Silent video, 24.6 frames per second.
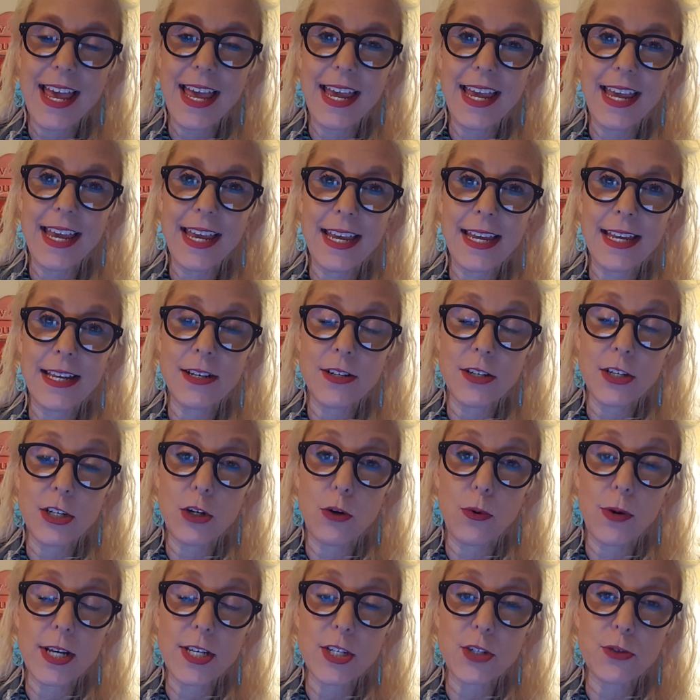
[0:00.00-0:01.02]
and you
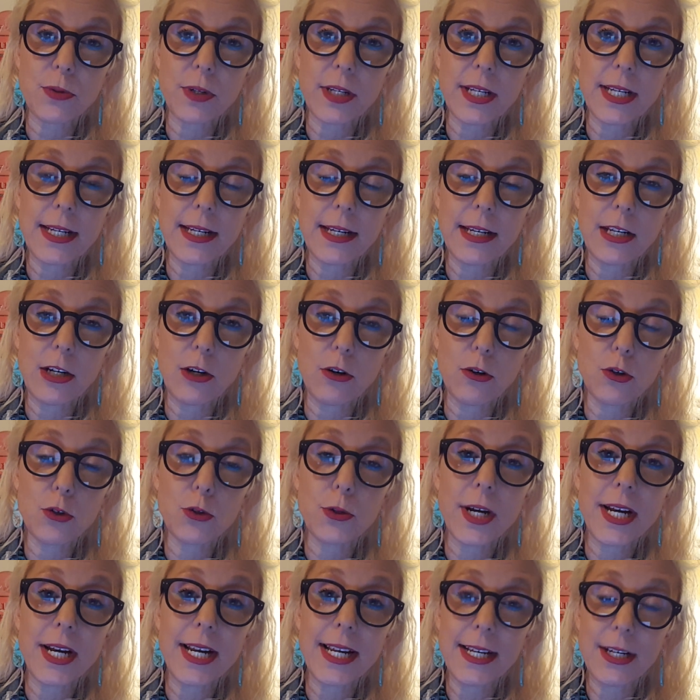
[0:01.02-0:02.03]
know it's really you know
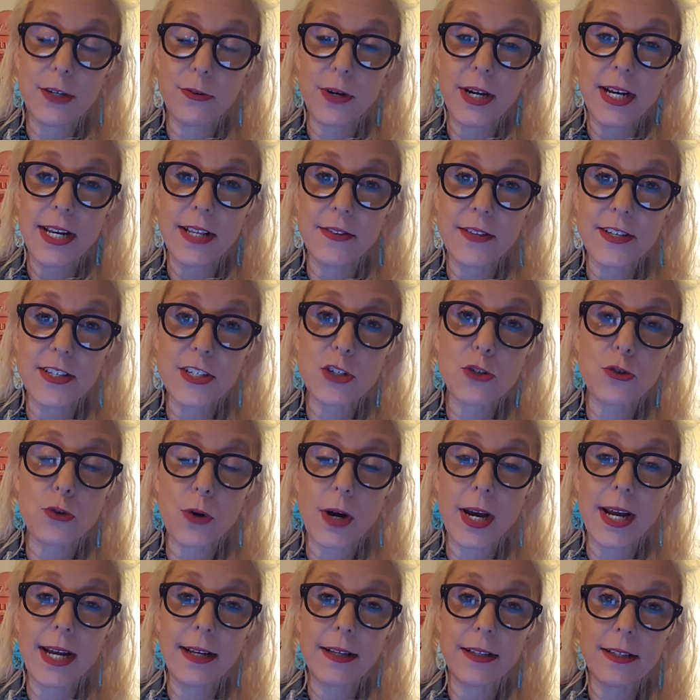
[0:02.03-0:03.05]
create, creating this
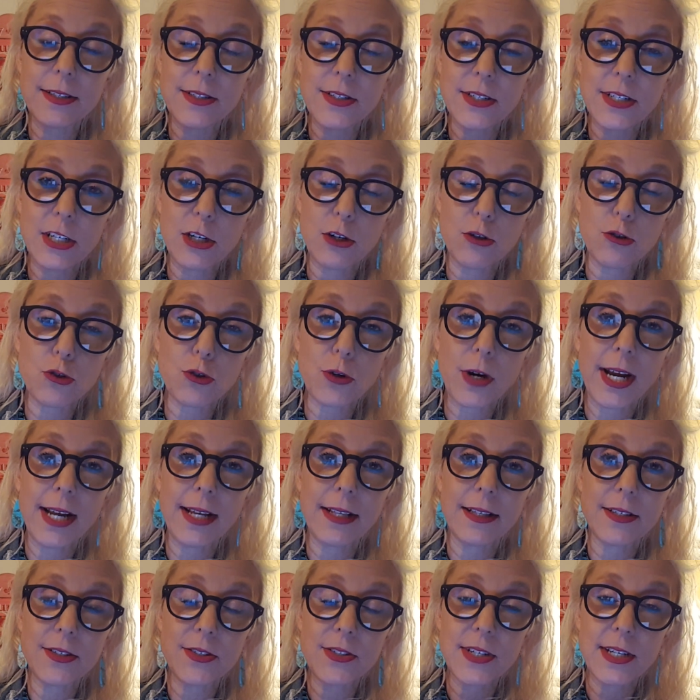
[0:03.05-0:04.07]
triangle you know
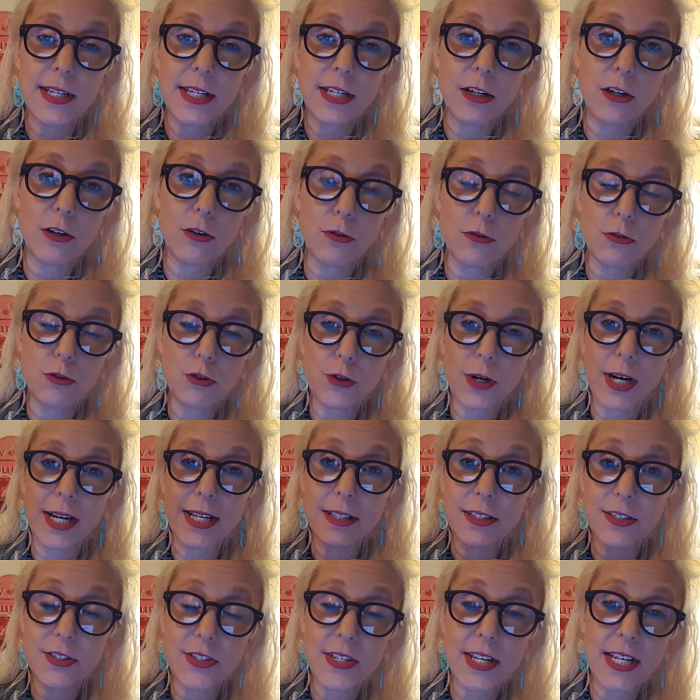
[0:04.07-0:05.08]
triangulation you know
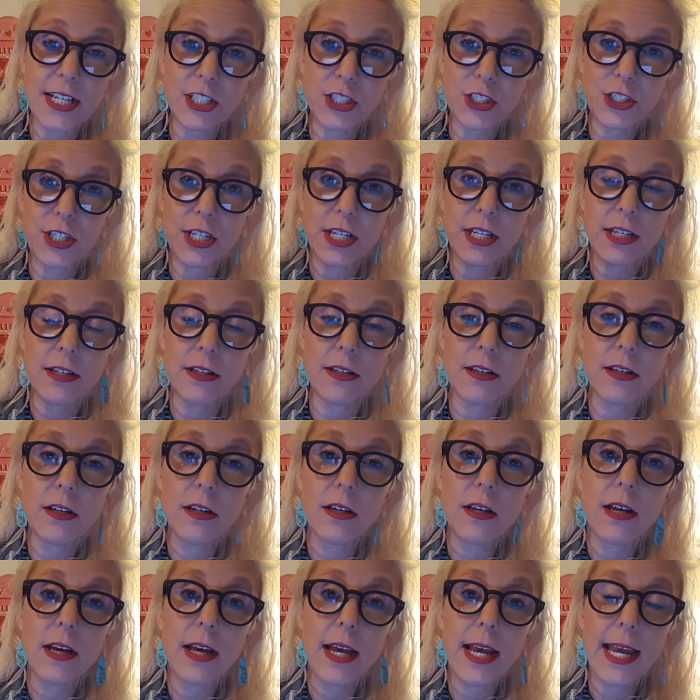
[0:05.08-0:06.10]
triangulation
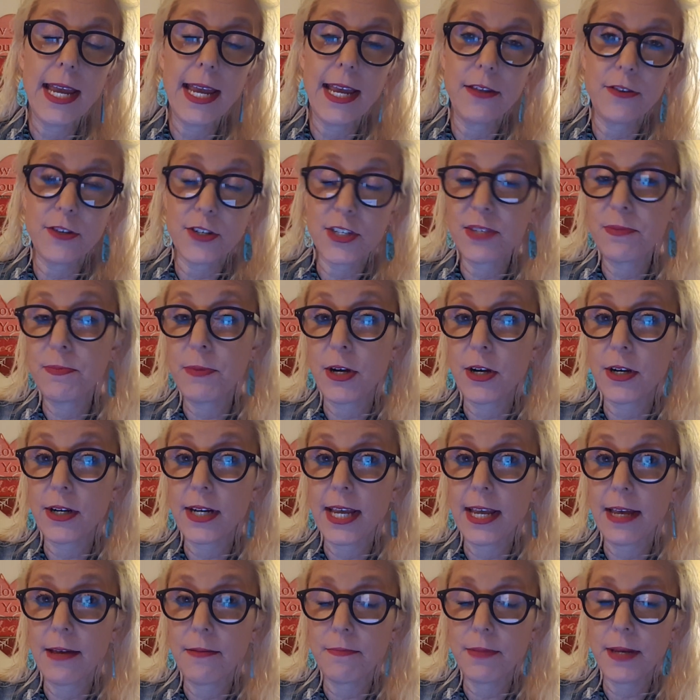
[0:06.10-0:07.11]
in smear
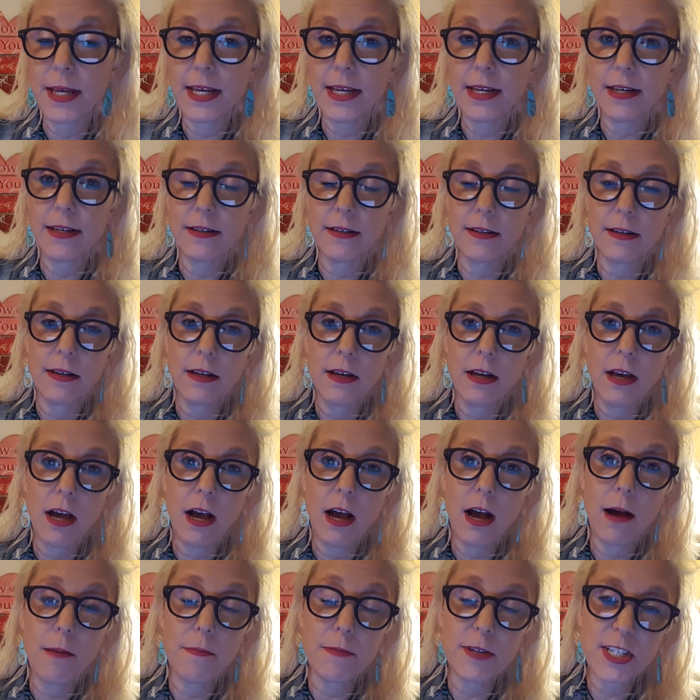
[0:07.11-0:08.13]
campaign
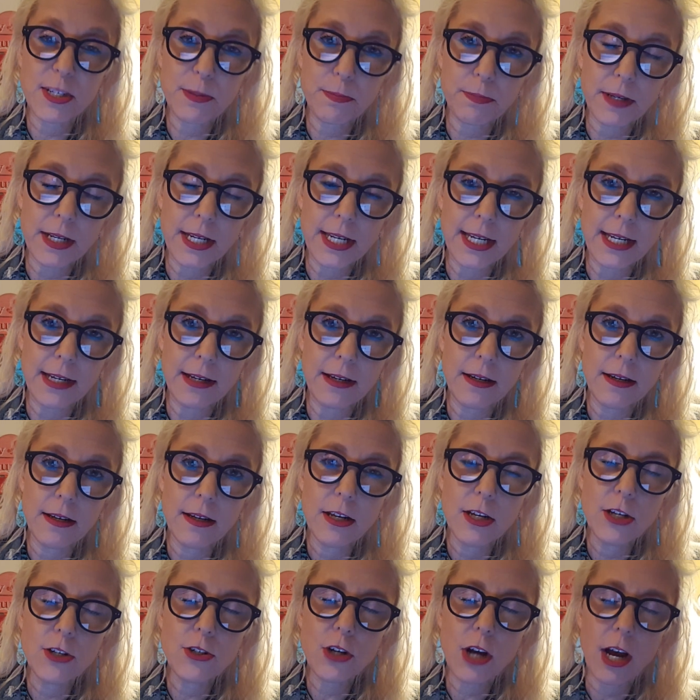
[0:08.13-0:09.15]
um, splitting
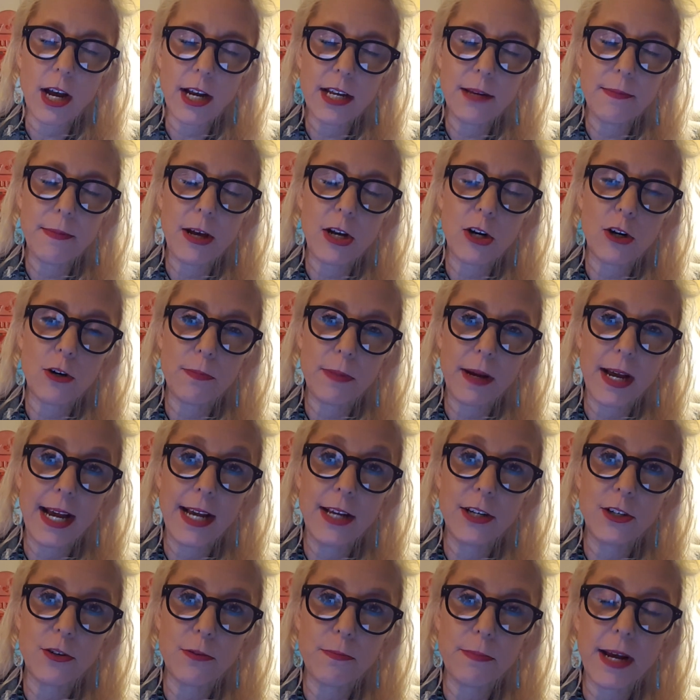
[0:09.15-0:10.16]
talking about her
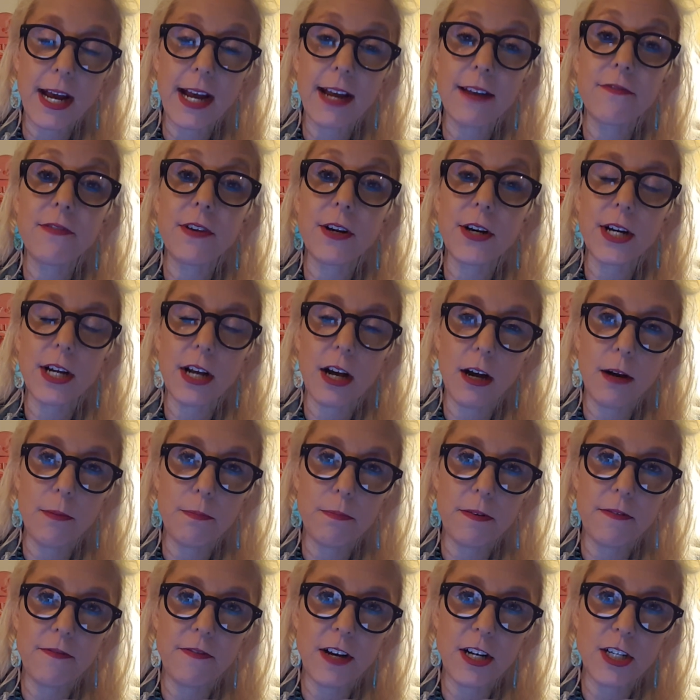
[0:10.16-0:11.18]
behind her back very
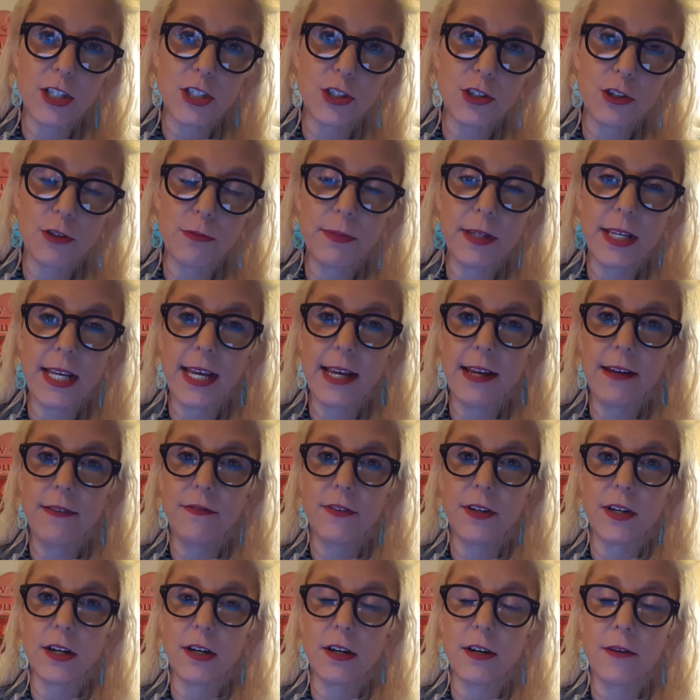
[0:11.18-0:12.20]
unprofessional
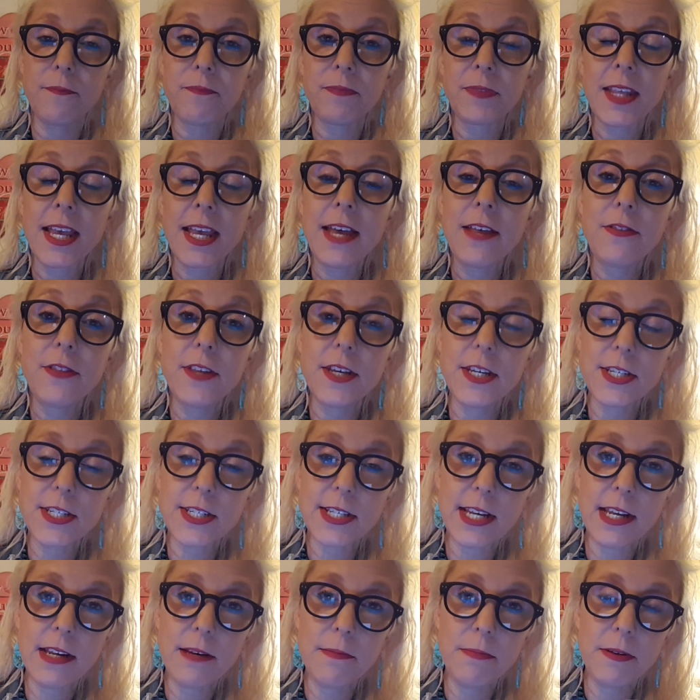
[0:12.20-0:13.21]
behavior this
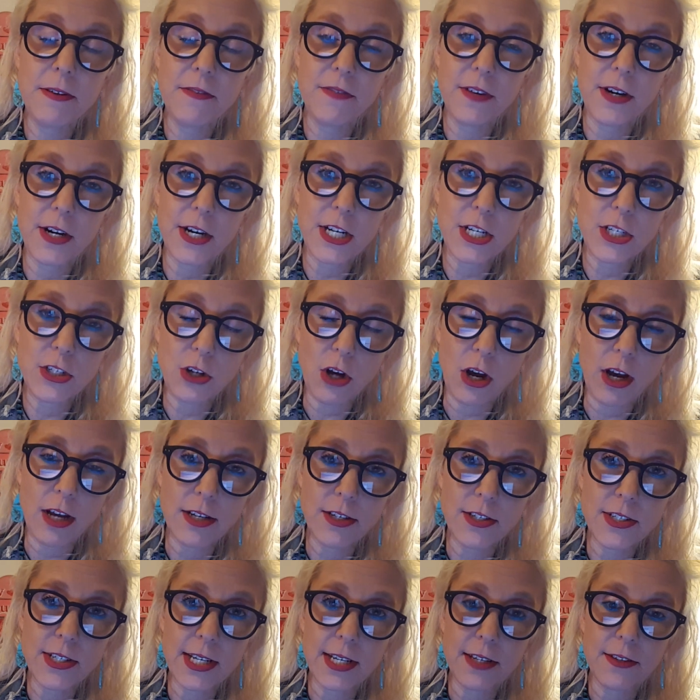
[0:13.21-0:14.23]
can be very
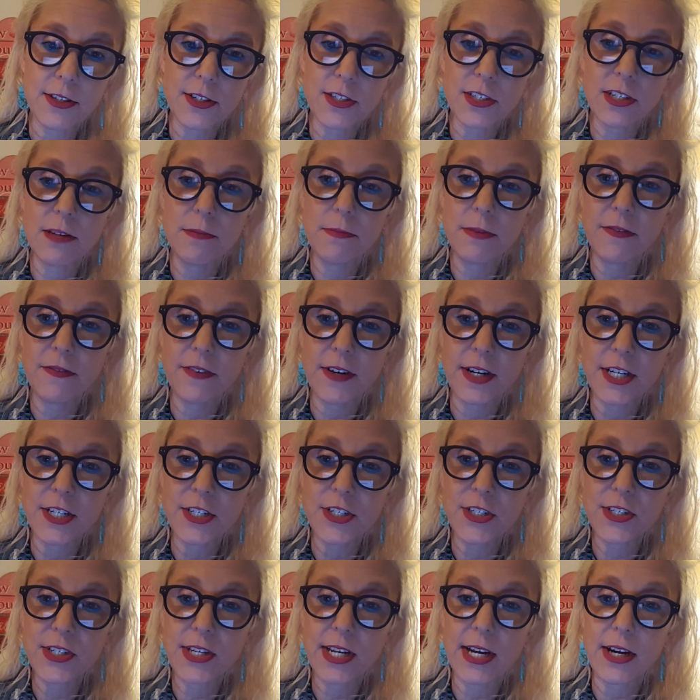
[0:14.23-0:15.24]
daunting this can be very
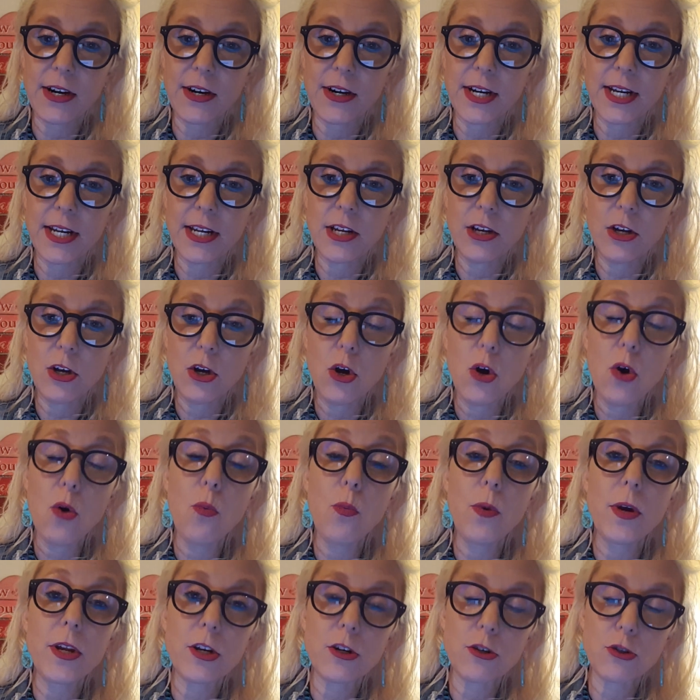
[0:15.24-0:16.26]
scary
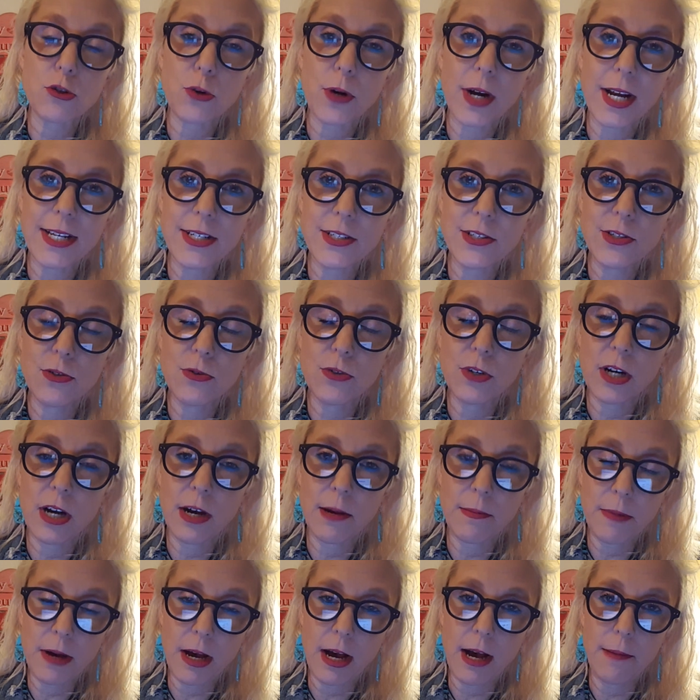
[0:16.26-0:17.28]
when you're trying to
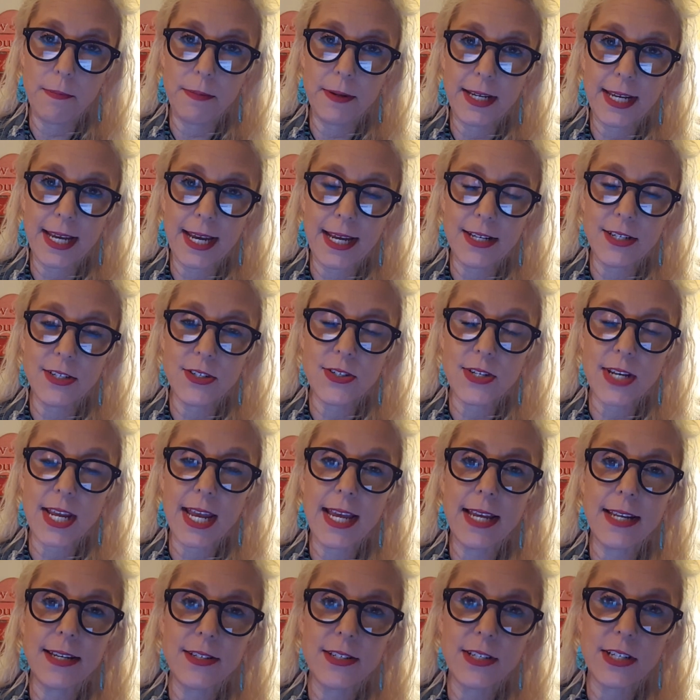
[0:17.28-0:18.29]
come up against
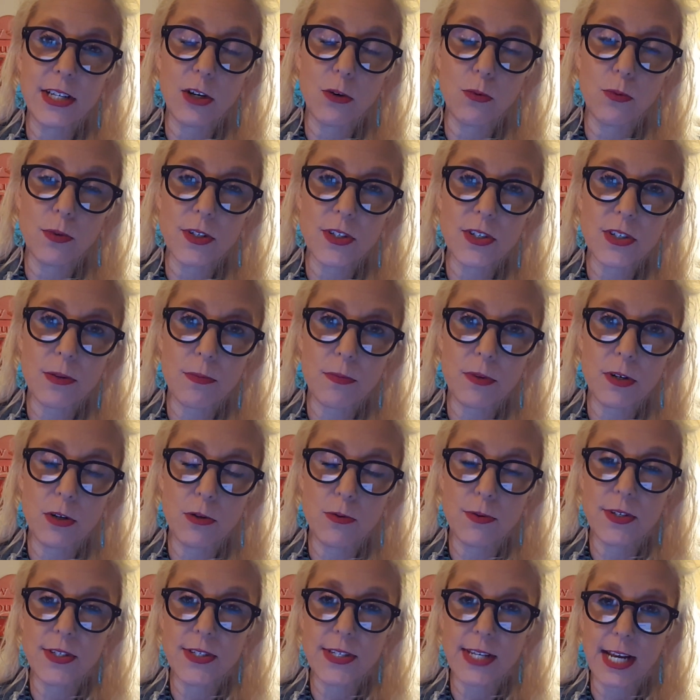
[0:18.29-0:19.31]
and deal with someone who
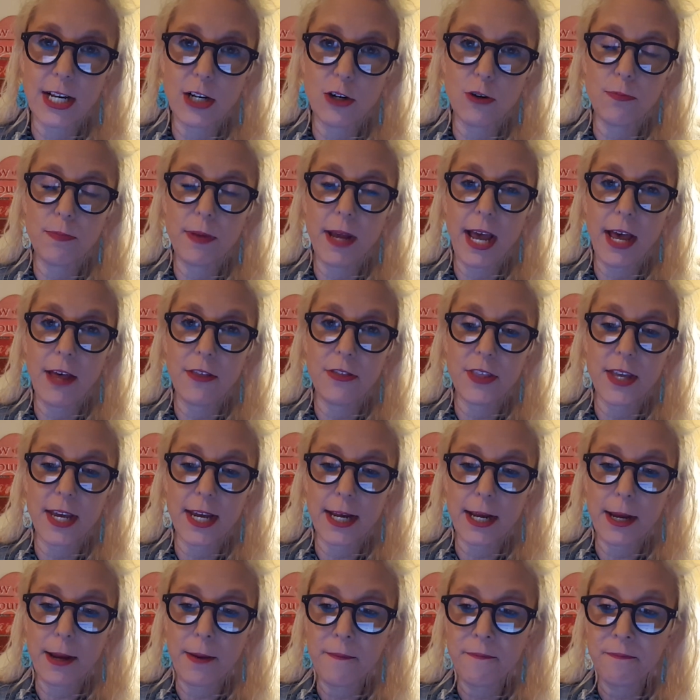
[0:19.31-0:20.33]
is
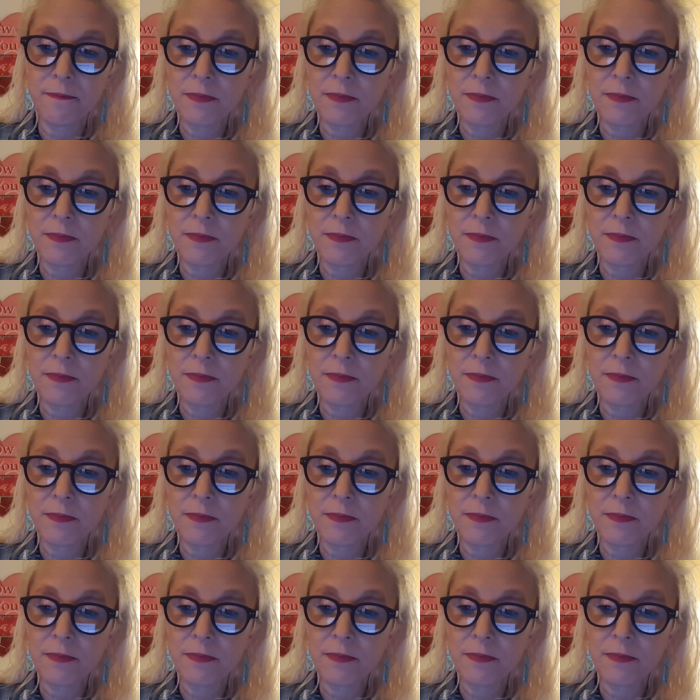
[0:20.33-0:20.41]
psychopathic